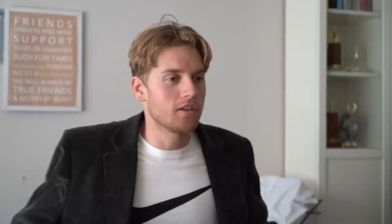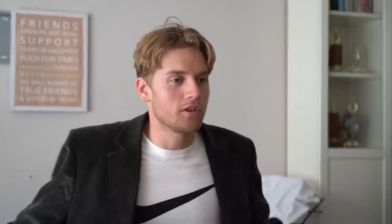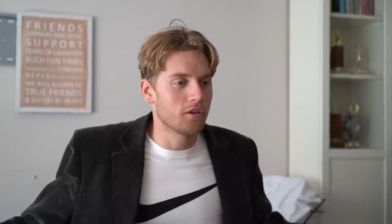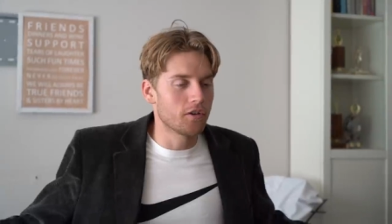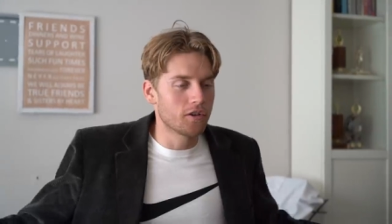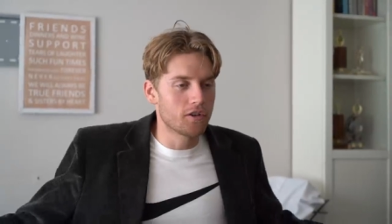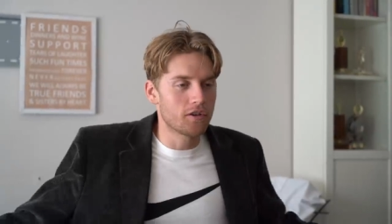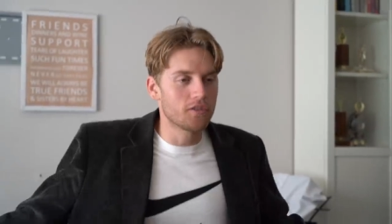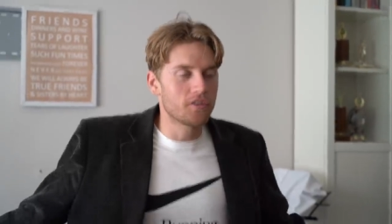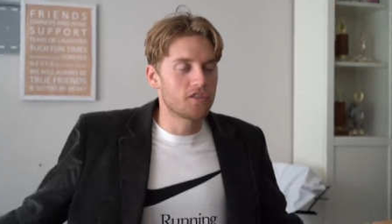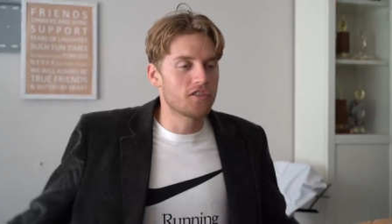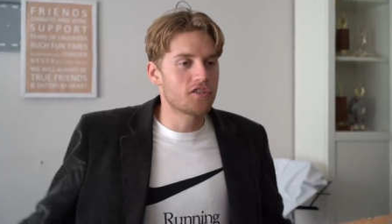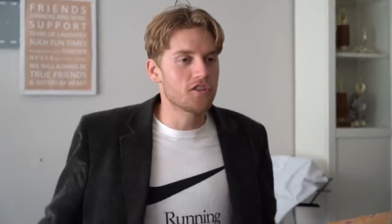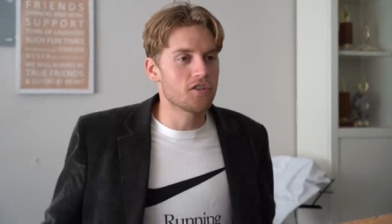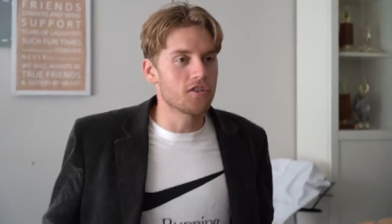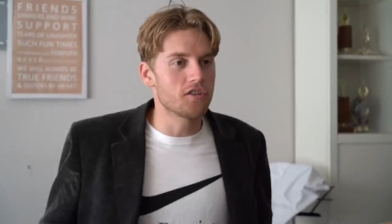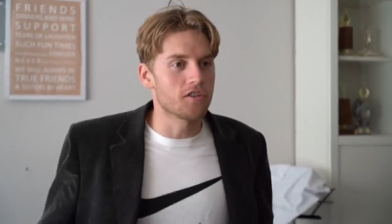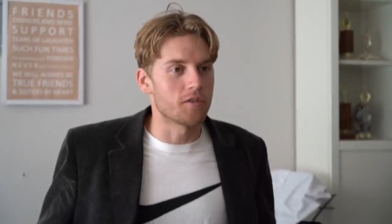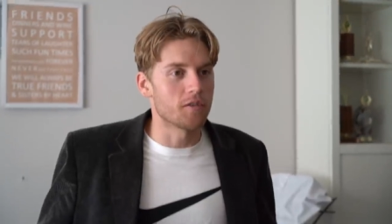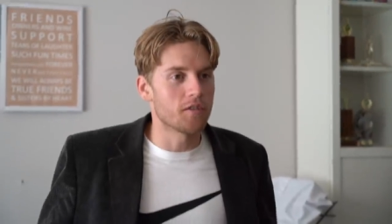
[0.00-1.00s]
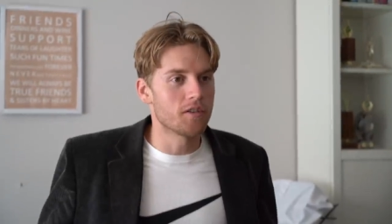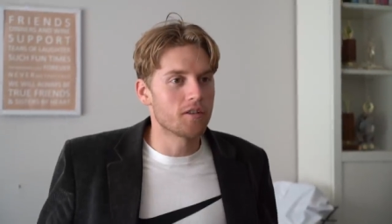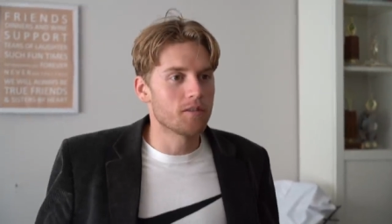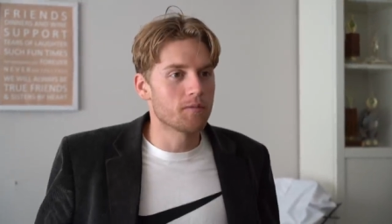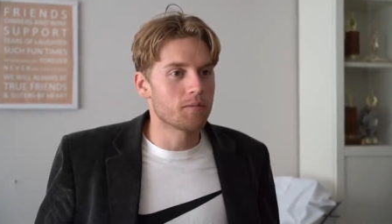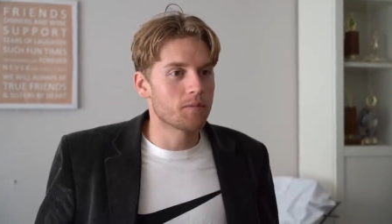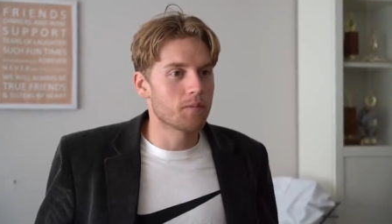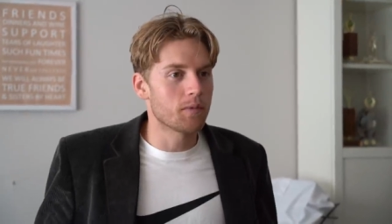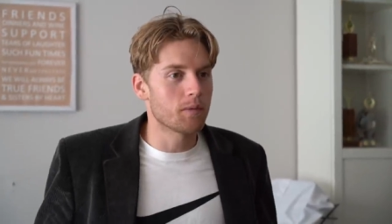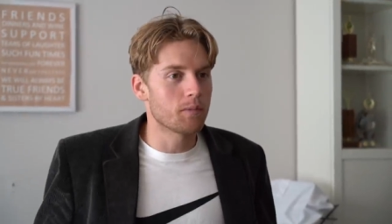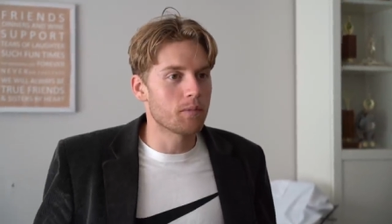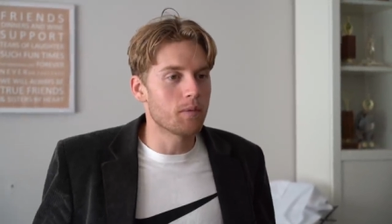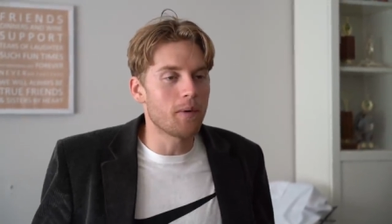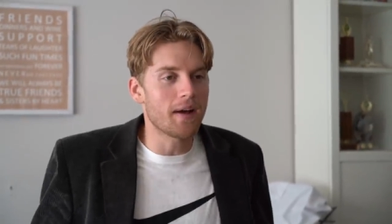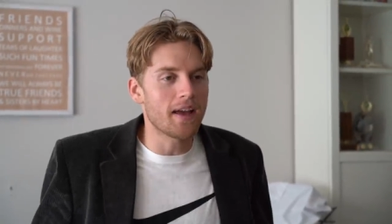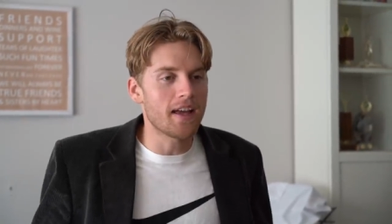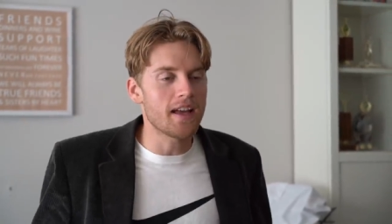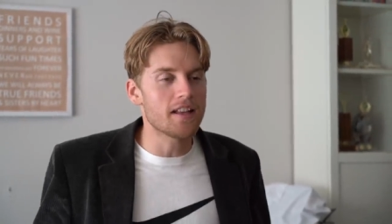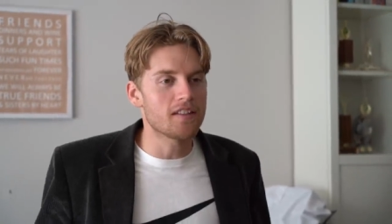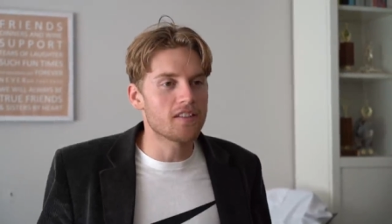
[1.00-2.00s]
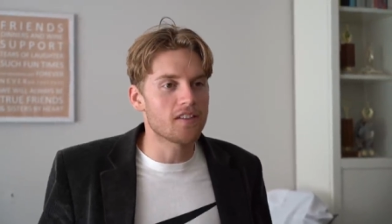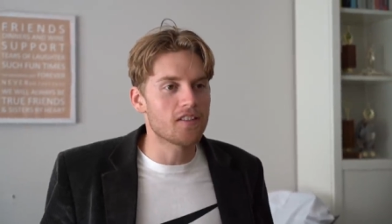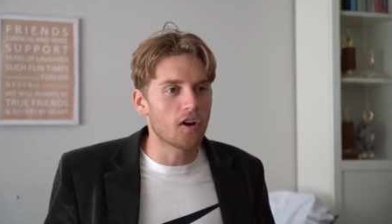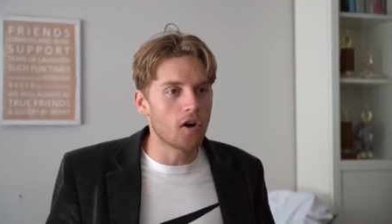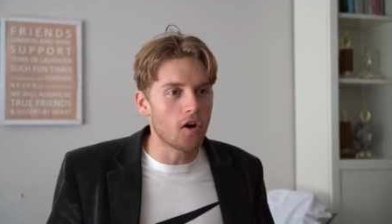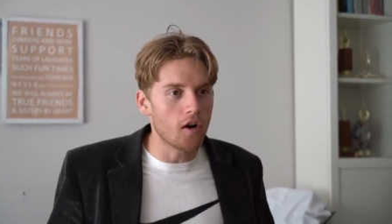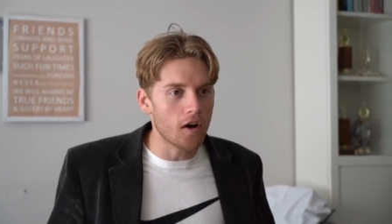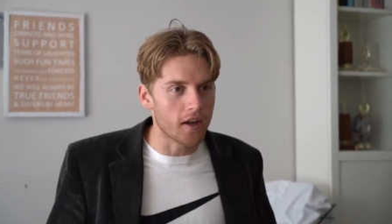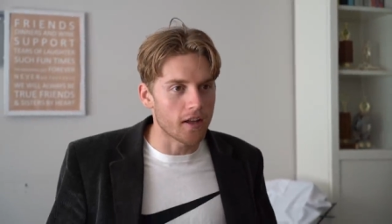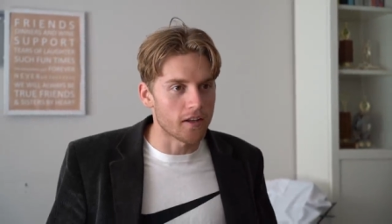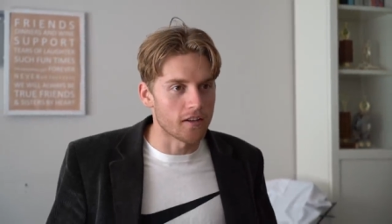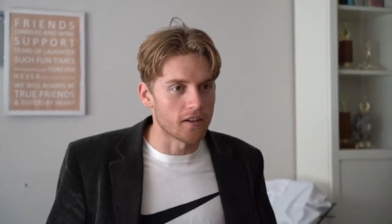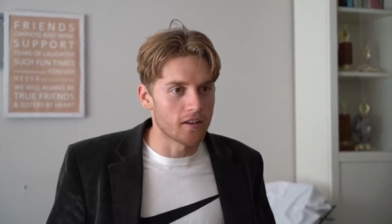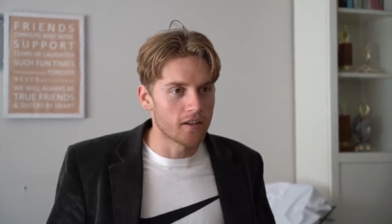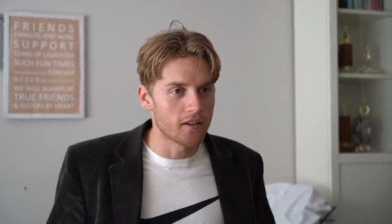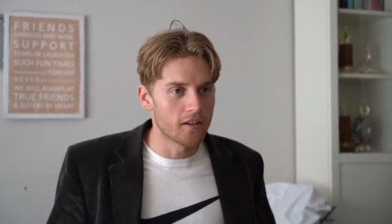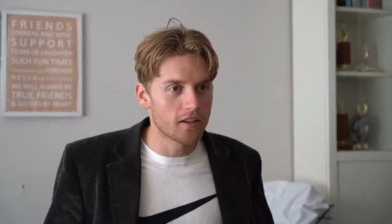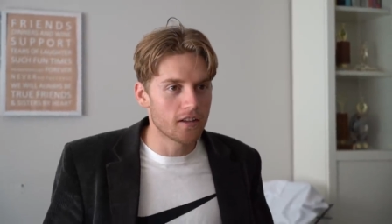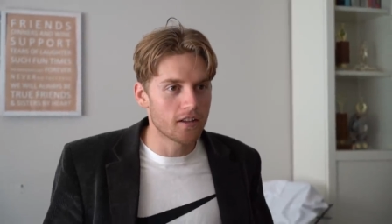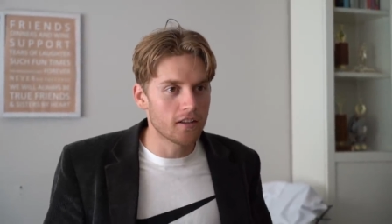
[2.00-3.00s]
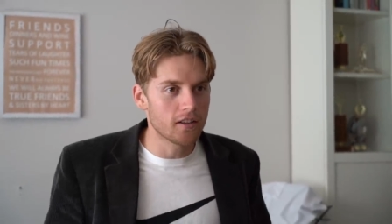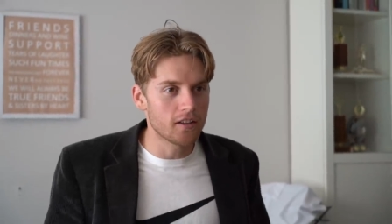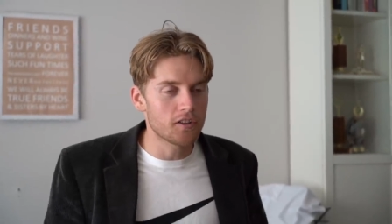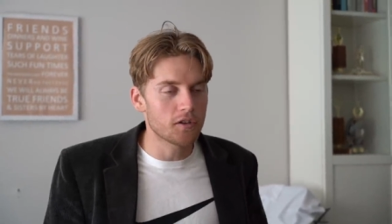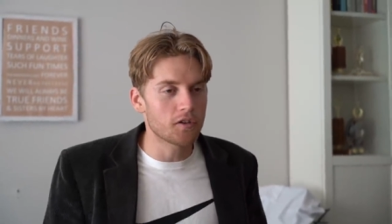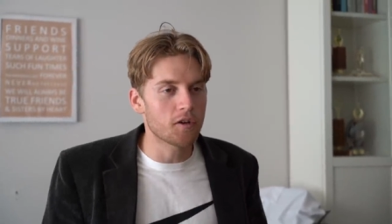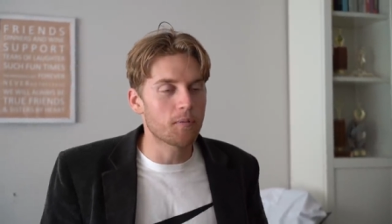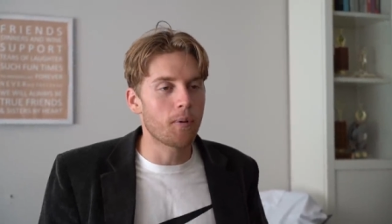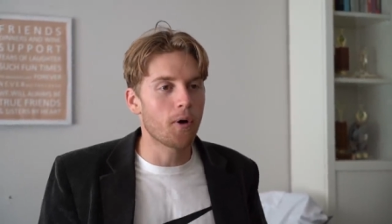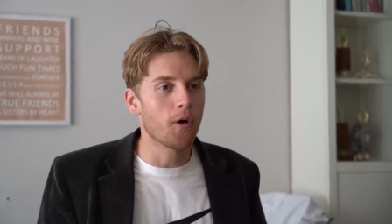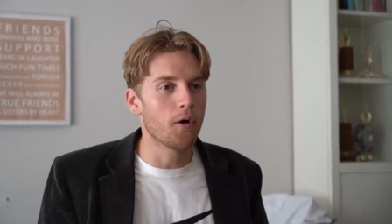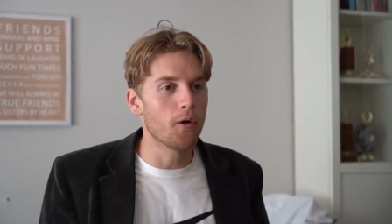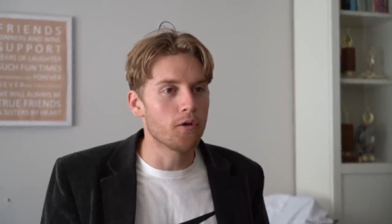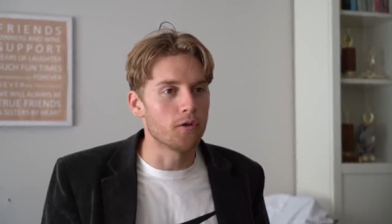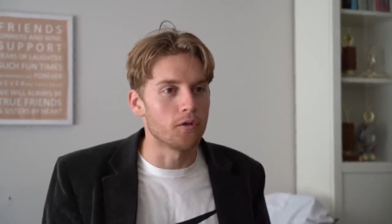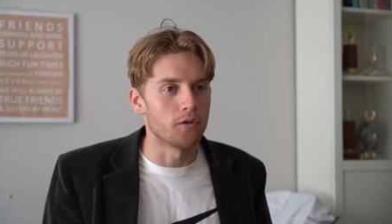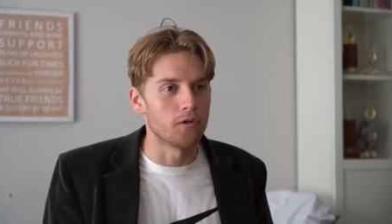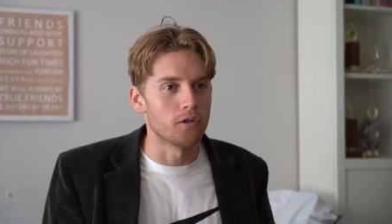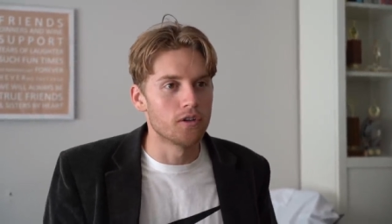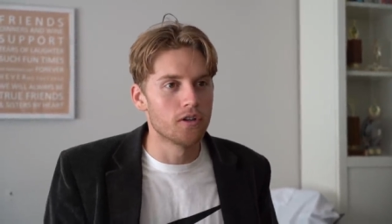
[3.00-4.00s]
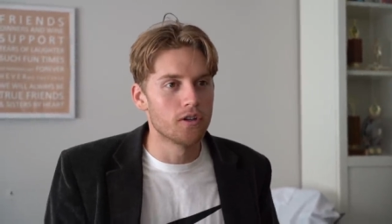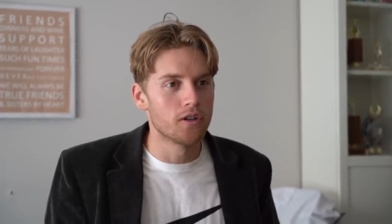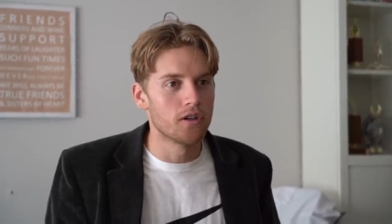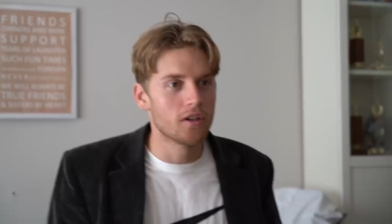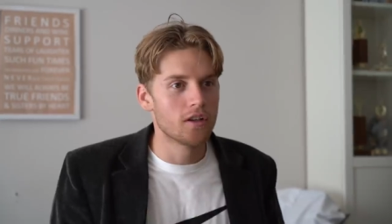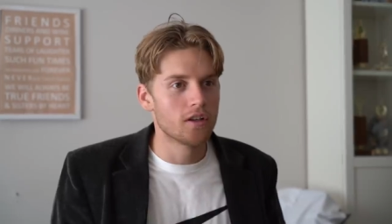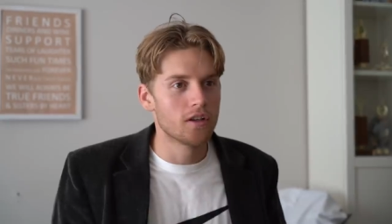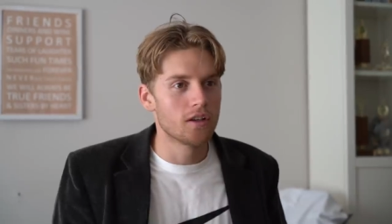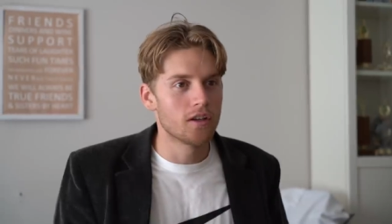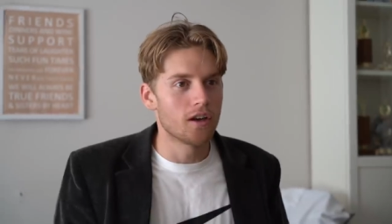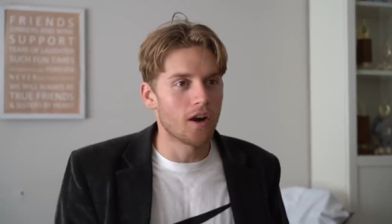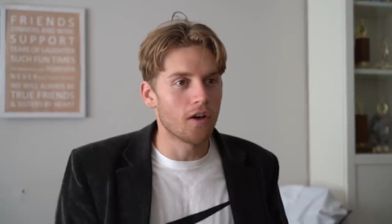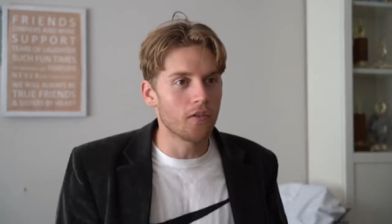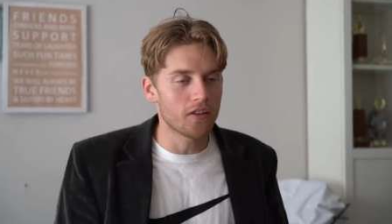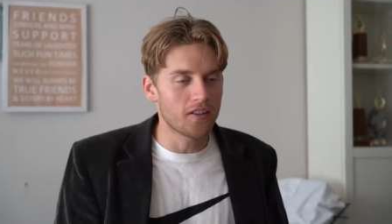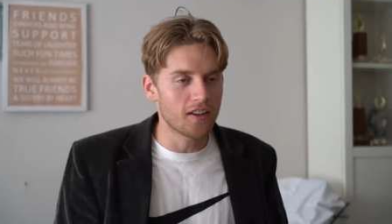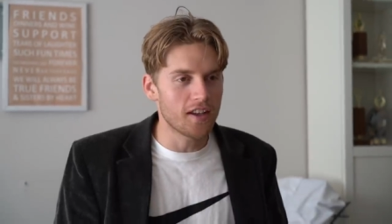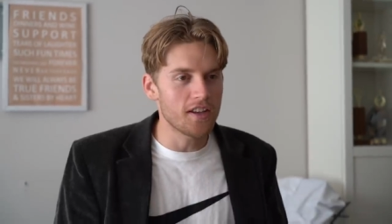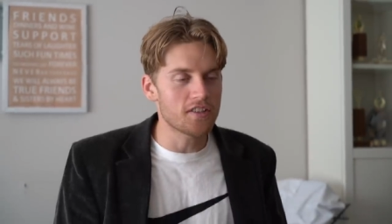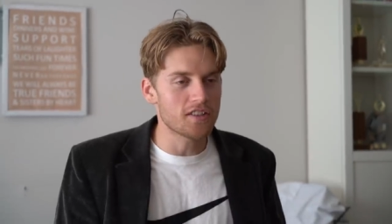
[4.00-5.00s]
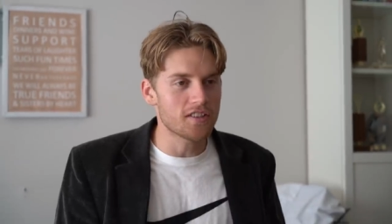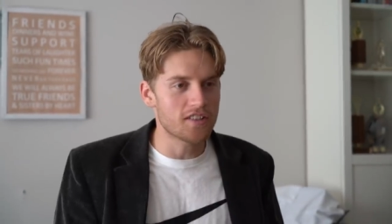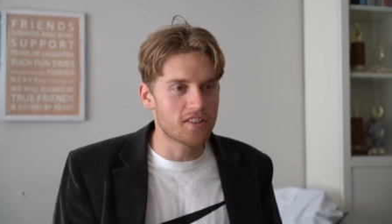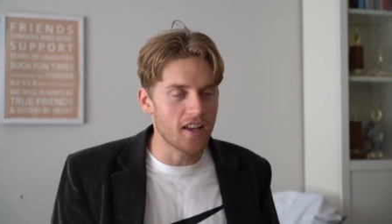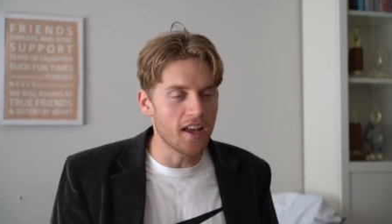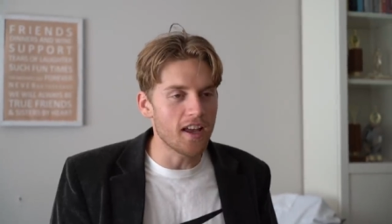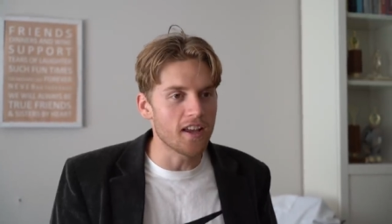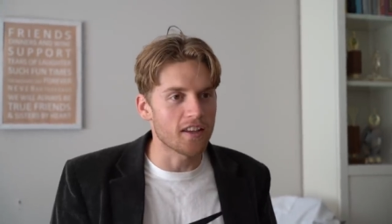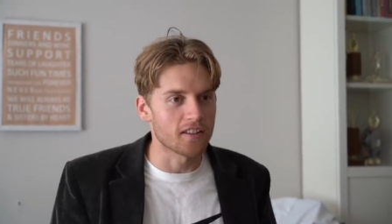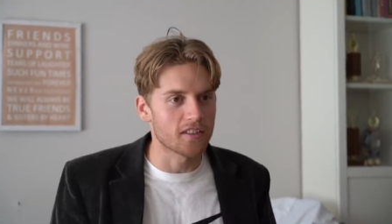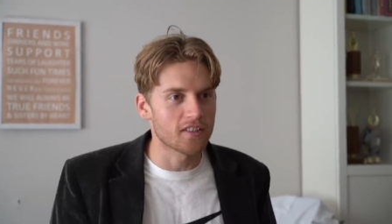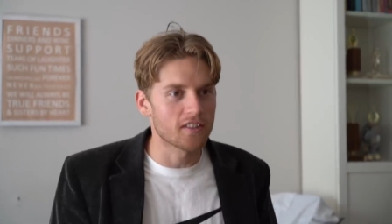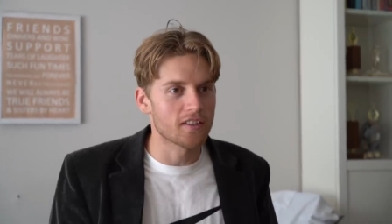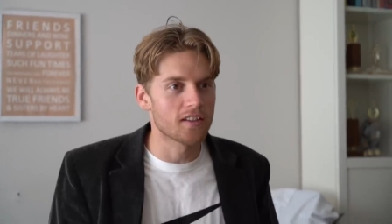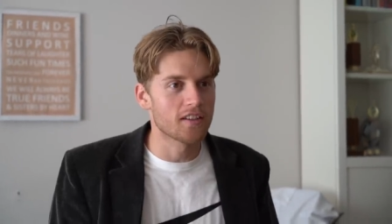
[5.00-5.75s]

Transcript: You're a good student, but my hands are tied. You took a poo on the teacher's desk.